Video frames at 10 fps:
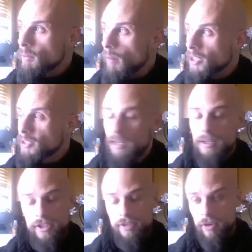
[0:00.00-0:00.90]
My son
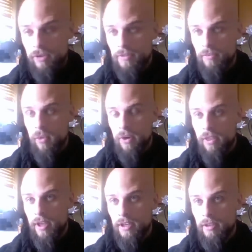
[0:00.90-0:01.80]
is the most important
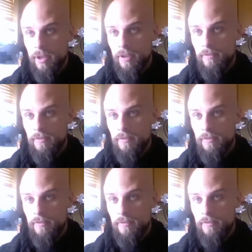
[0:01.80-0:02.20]
thing to me.